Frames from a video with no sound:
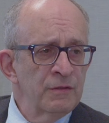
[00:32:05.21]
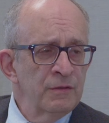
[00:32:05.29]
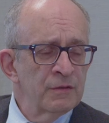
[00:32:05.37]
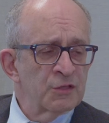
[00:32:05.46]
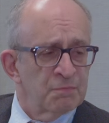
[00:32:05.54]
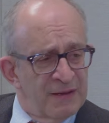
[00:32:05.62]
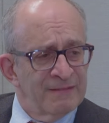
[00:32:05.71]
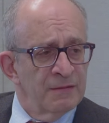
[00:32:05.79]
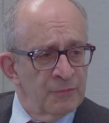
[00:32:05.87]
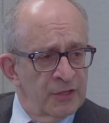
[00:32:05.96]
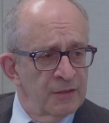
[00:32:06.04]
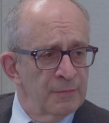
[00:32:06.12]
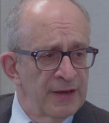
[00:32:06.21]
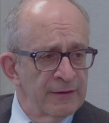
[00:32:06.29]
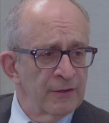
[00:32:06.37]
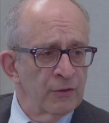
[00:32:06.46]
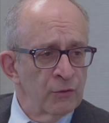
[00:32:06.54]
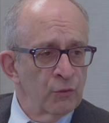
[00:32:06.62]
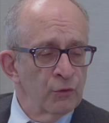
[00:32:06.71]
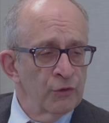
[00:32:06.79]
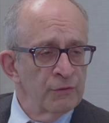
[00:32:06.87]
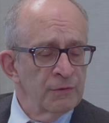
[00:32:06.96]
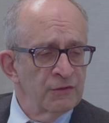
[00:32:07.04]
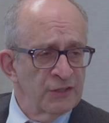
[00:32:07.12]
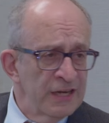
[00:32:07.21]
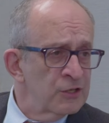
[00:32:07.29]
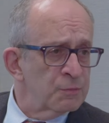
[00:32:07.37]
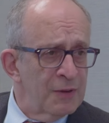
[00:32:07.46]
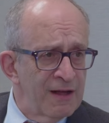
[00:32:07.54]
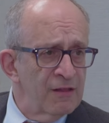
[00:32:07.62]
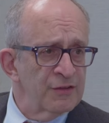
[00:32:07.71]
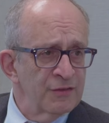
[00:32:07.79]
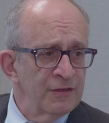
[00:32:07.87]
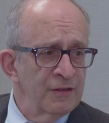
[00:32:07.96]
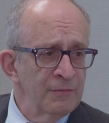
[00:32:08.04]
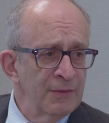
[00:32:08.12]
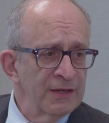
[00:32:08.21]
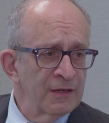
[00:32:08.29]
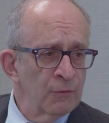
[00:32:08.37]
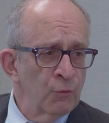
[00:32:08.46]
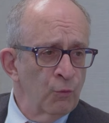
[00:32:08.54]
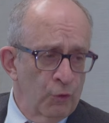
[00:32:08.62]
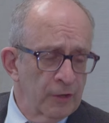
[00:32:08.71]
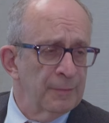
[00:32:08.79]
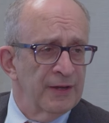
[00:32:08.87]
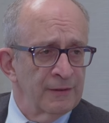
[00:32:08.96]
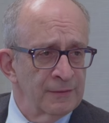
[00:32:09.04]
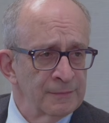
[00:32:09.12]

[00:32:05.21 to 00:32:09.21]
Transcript: spend the money better or change policy to make it work better?